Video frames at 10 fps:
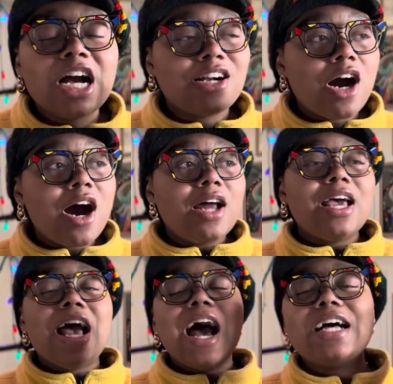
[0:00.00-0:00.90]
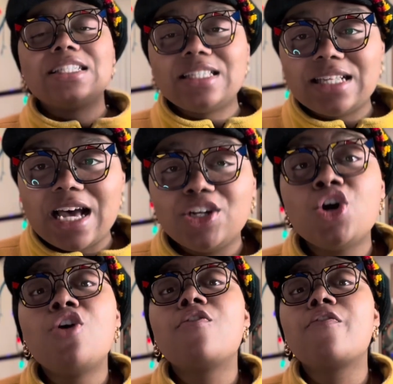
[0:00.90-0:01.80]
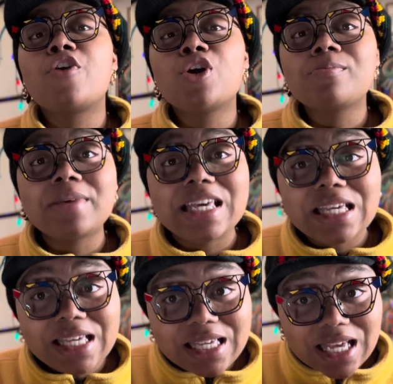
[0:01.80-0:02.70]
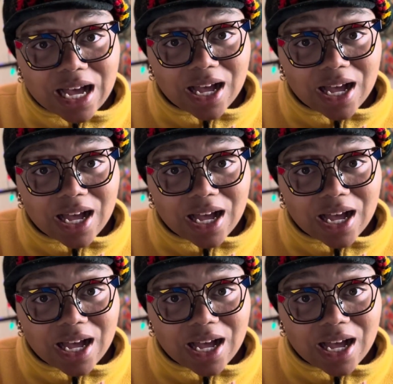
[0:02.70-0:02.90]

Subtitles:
God has set for me.